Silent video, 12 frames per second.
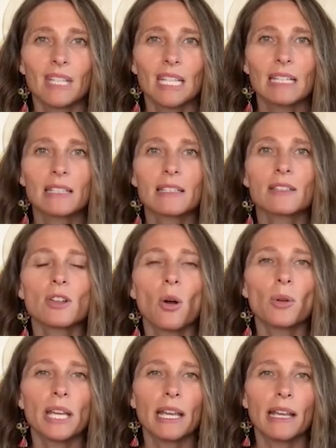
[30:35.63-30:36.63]
This is so
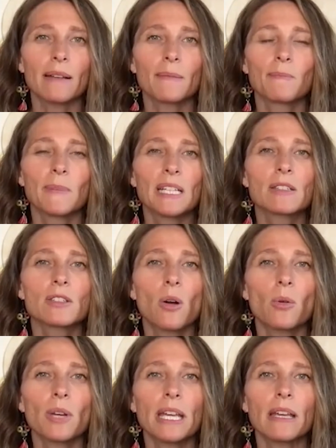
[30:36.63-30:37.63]
key. It's
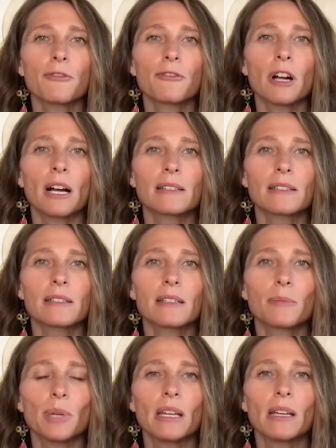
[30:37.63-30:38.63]
so key for us
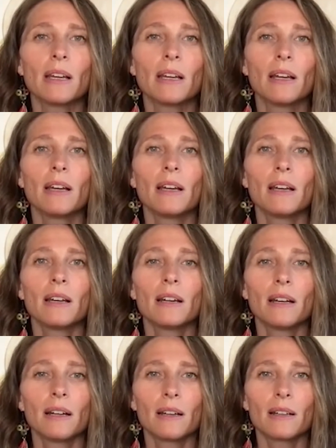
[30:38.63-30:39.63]

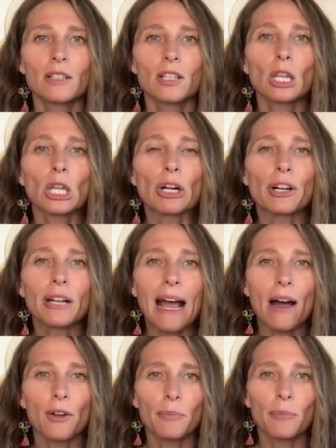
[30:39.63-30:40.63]
to learn
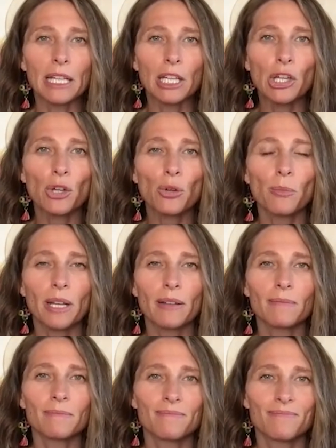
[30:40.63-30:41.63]
how to be human